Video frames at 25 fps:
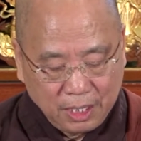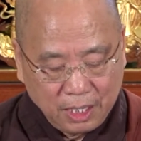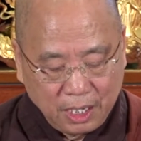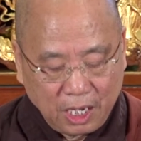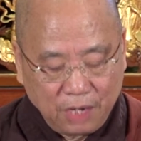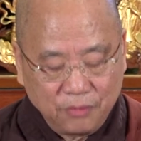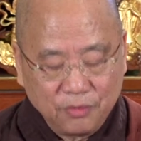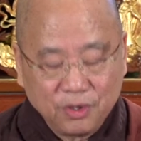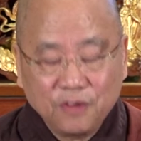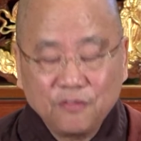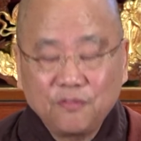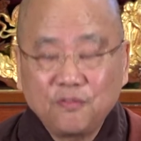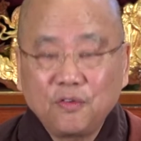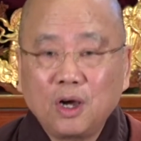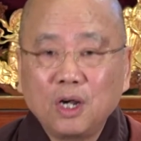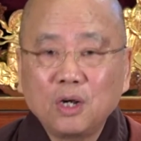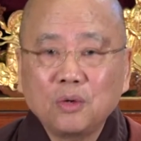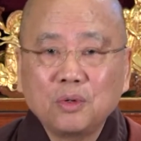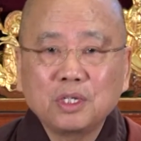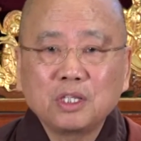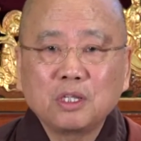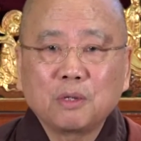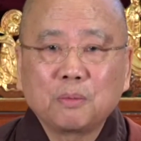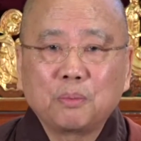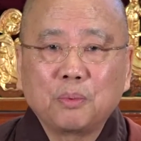And
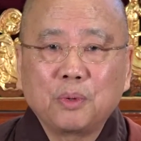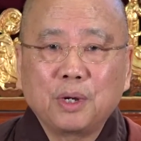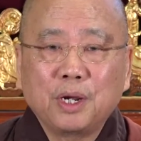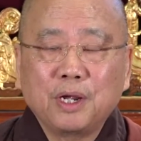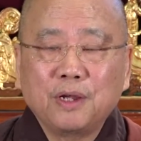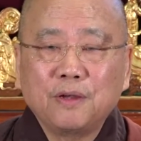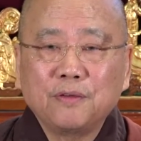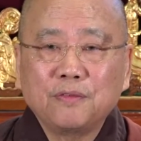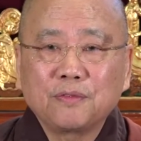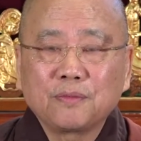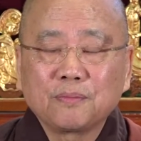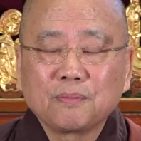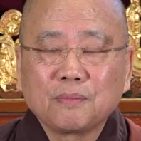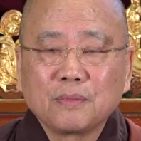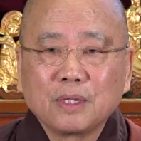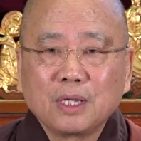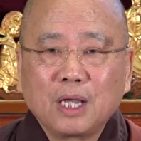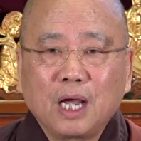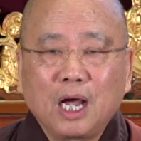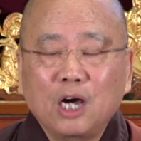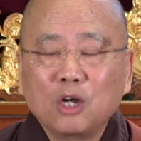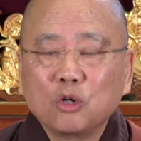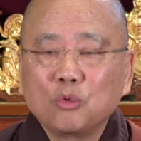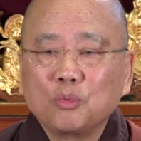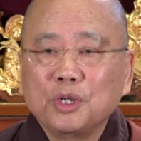following the breath,
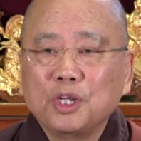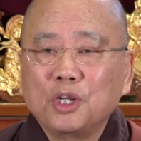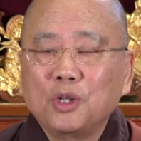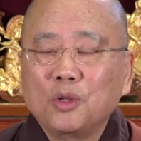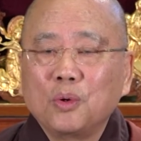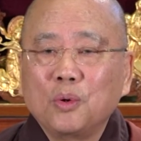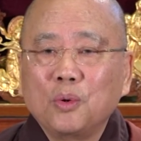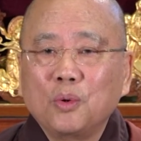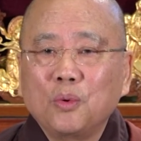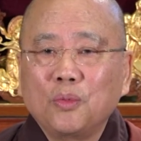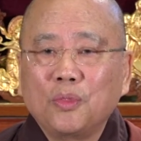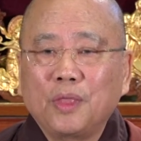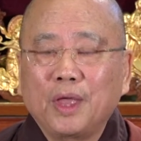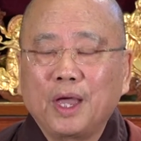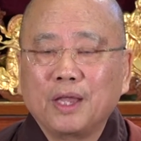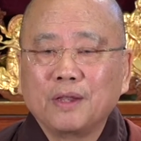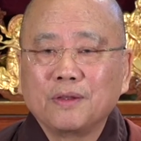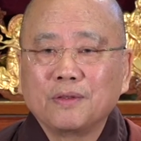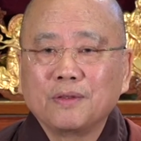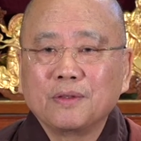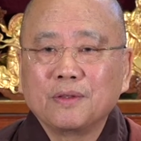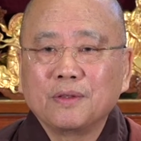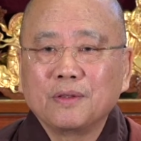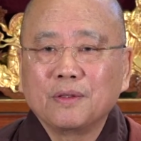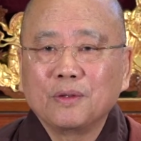how do we know
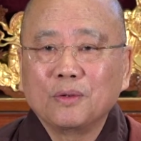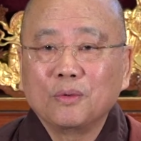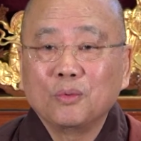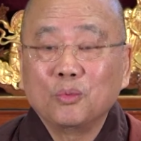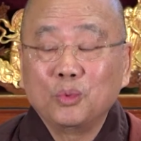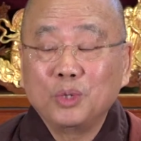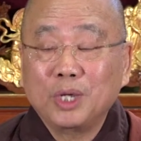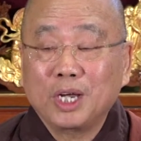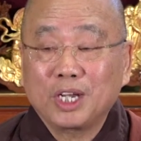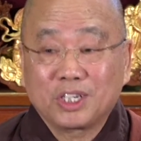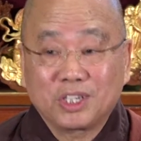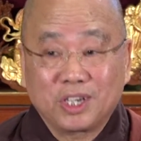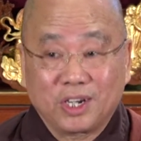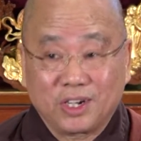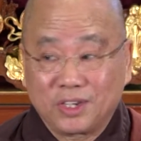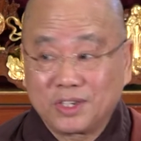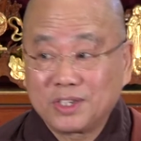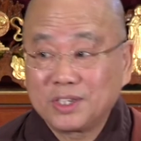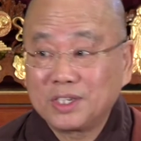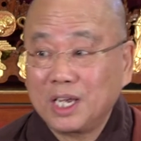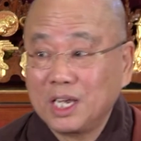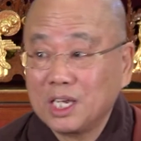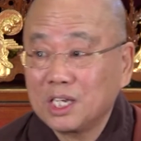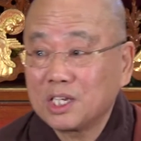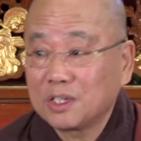that we are
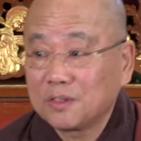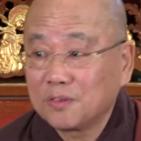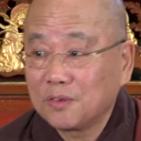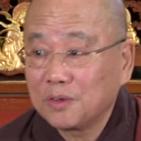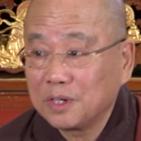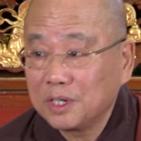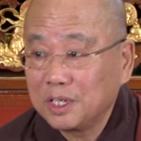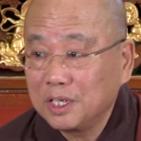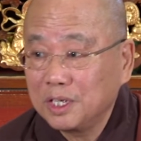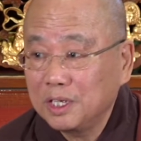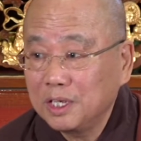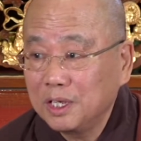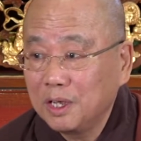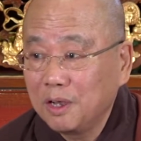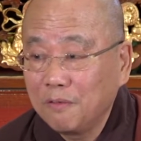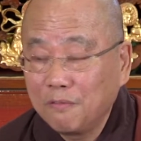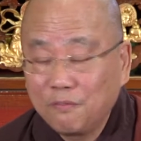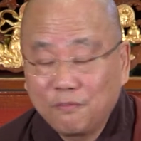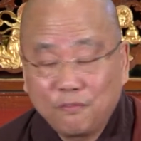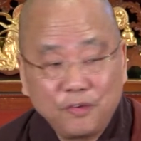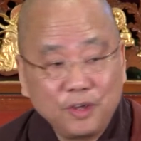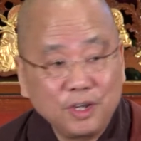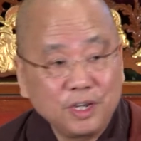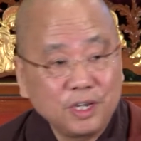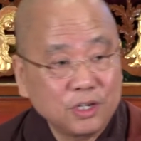successfully
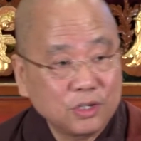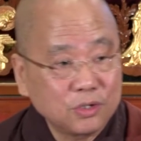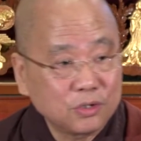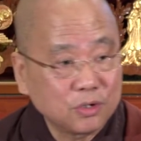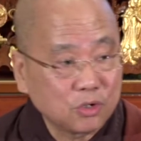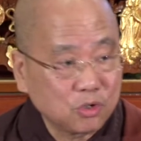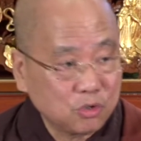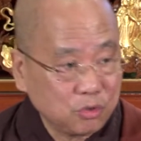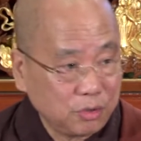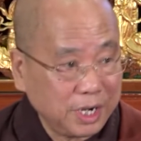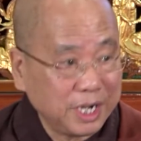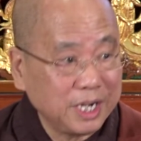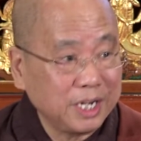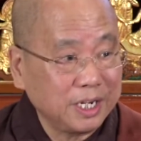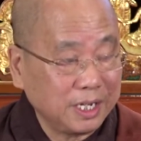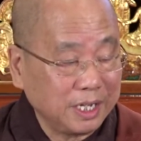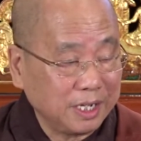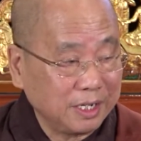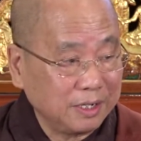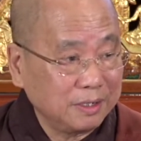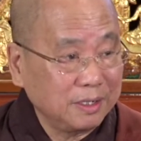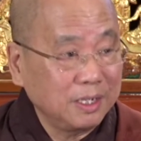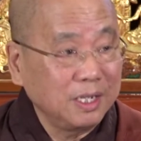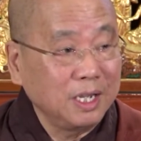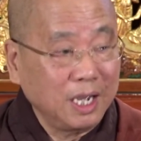finished the
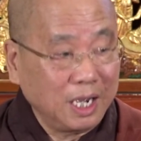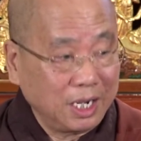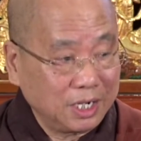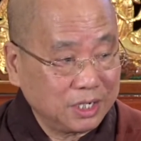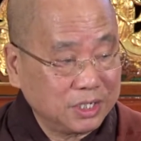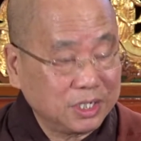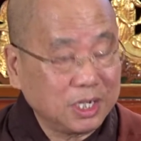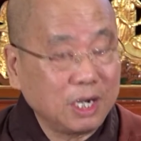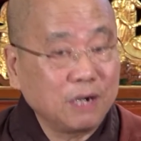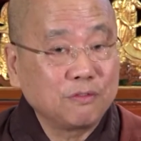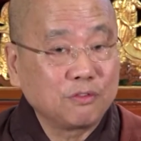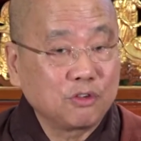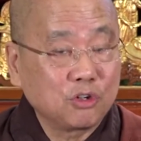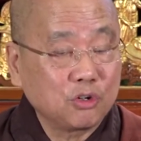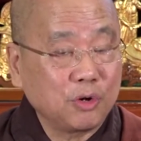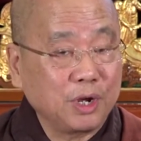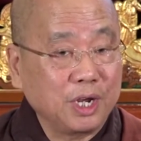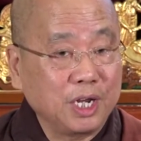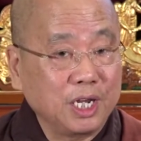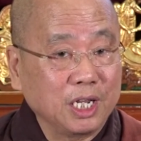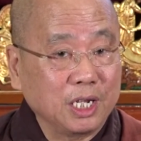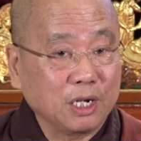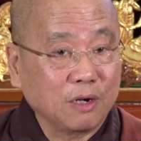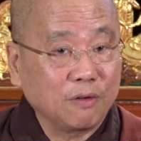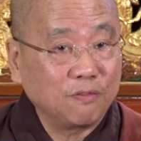training, a
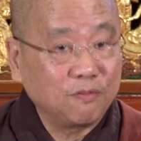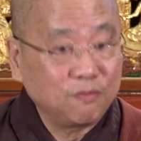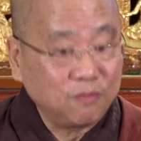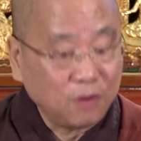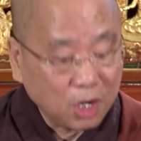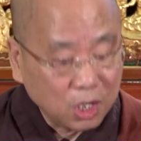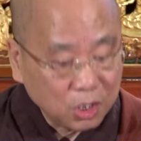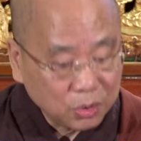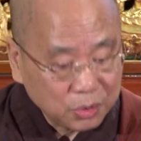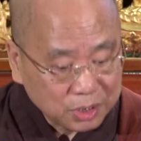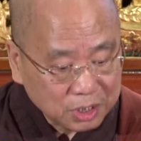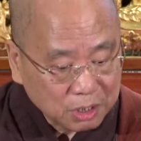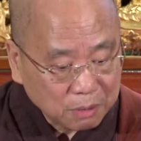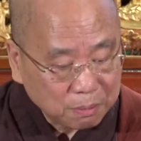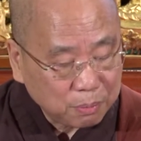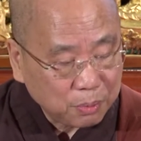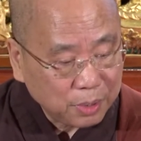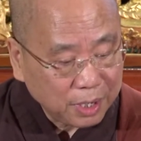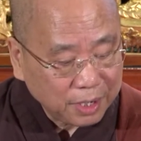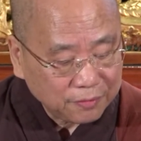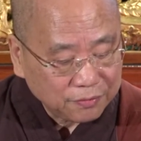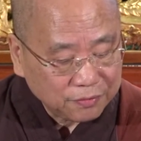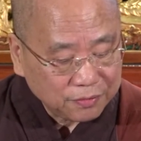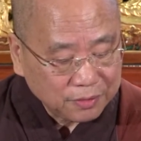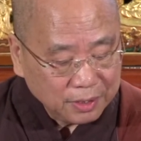self-training of following the
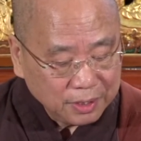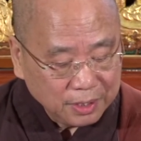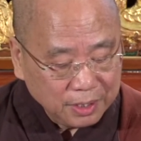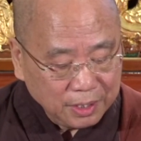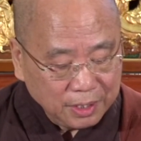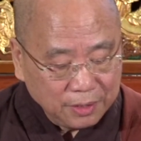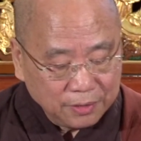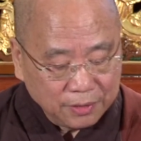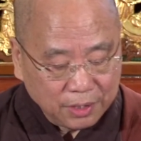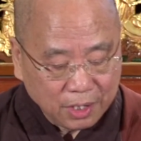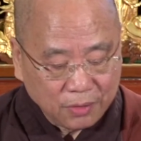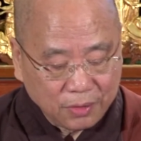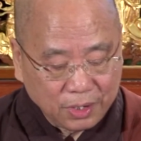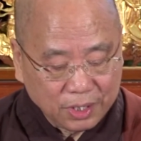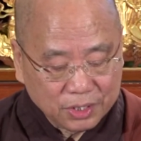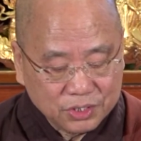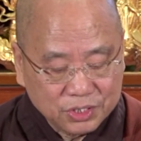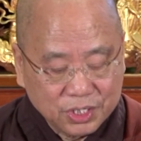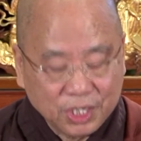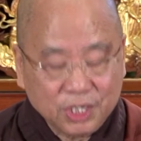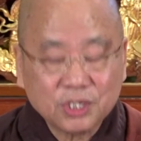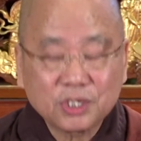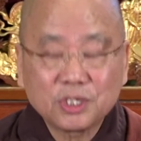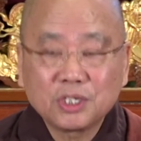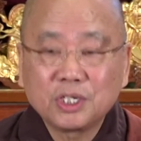breath? There are
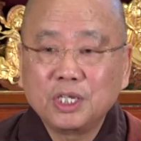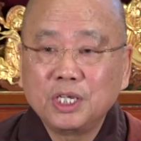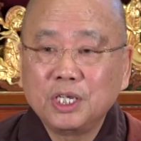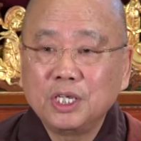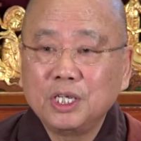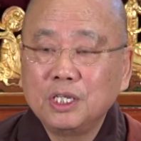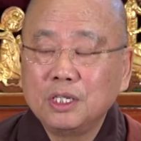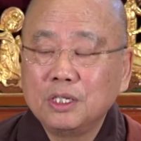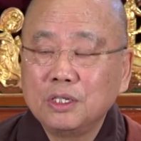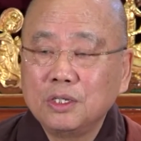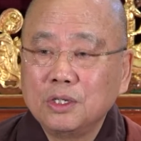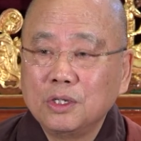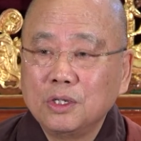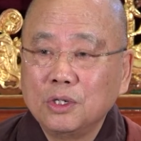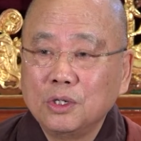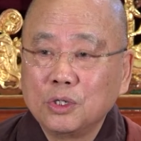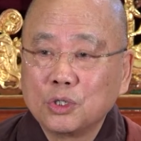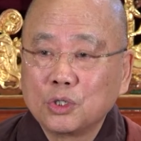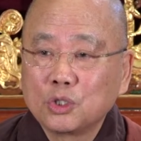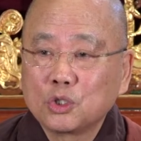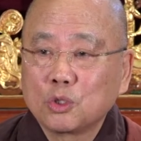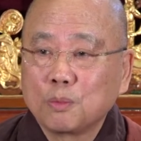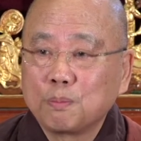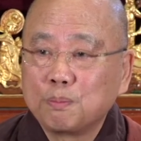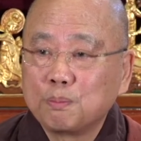16
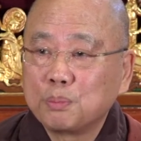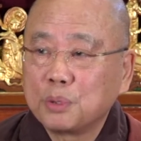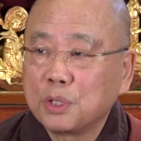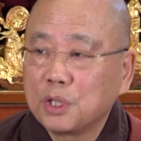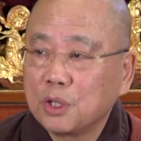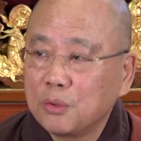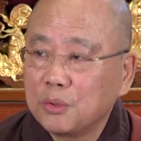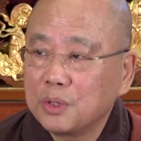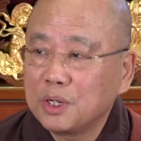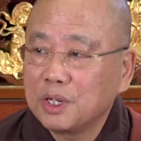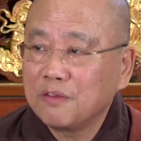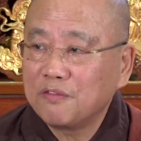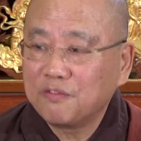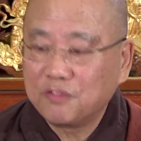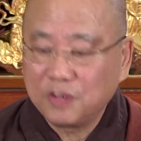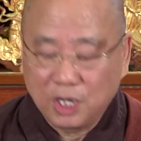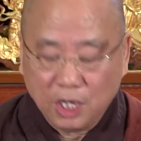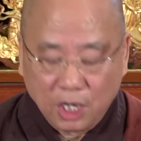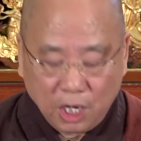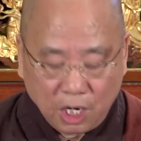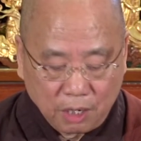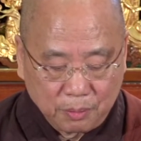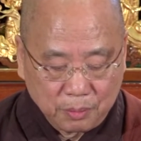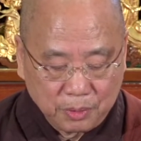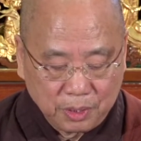superior
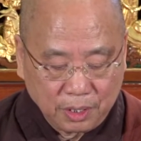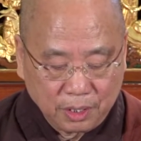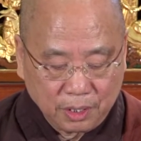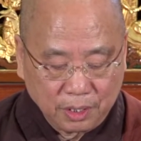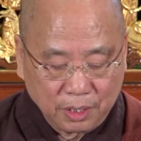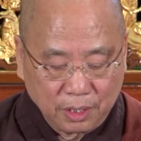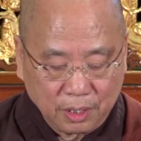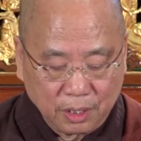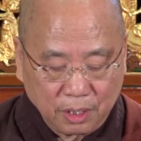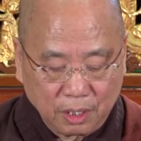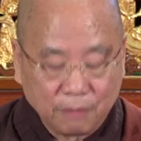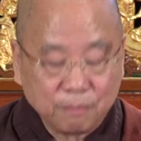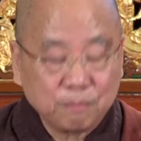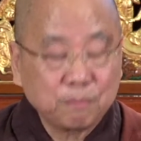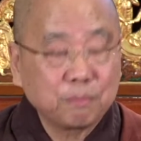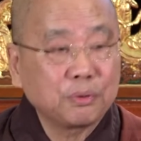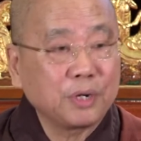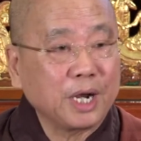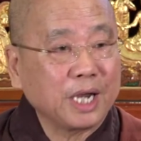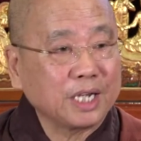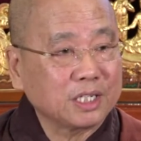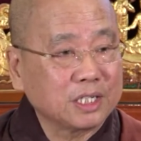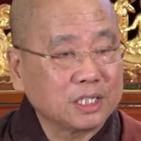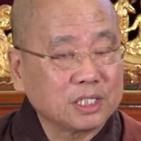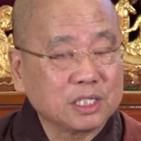phenomena of
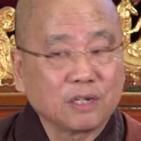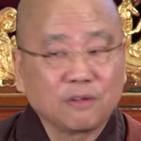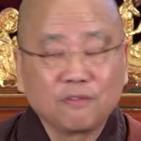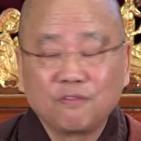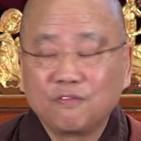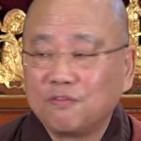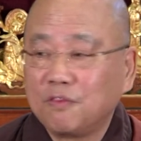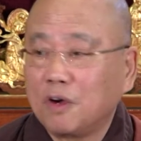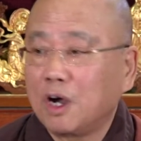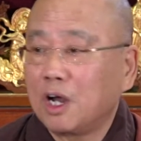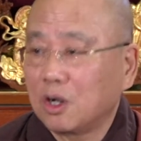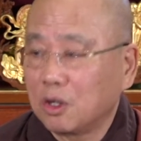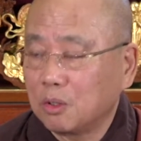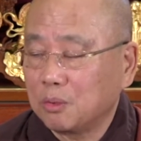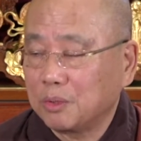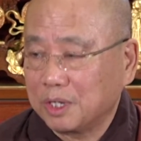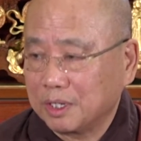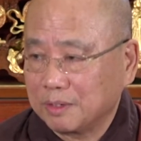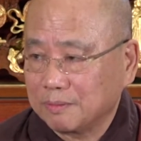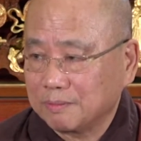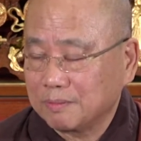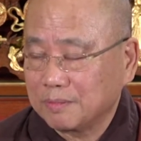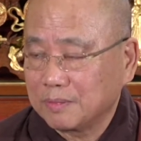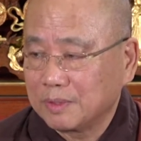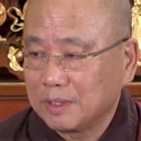practicing
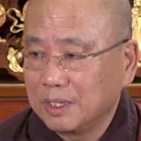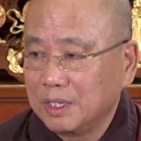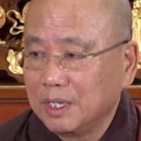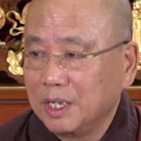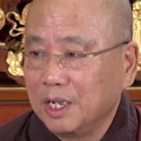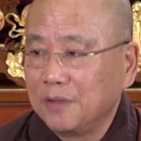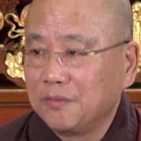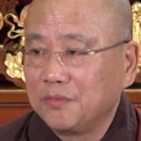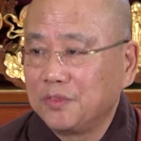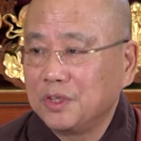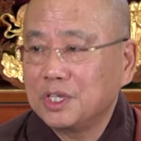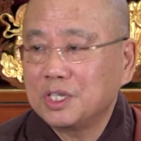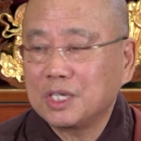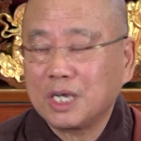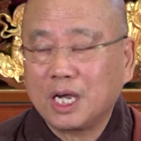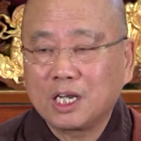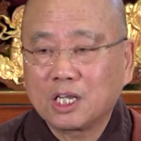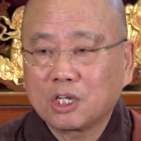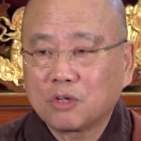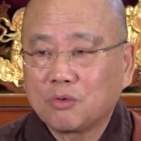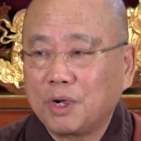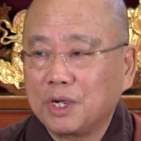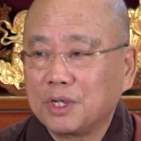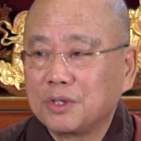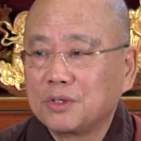following. These are
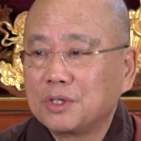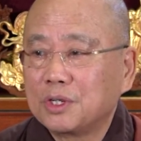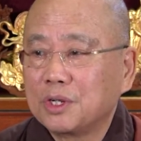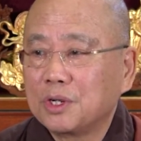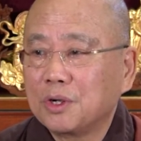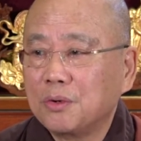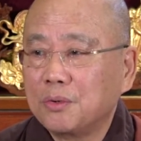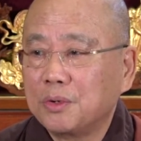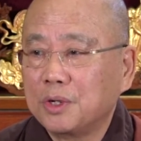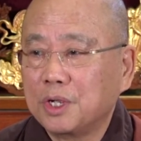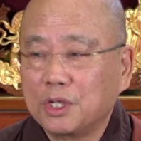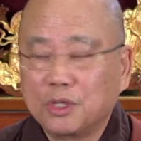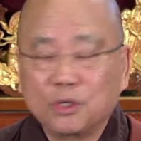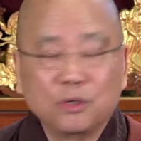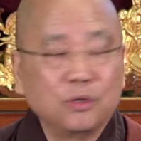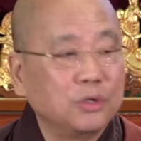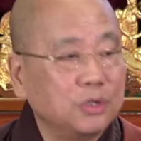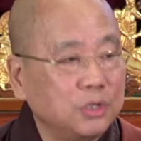the criteria you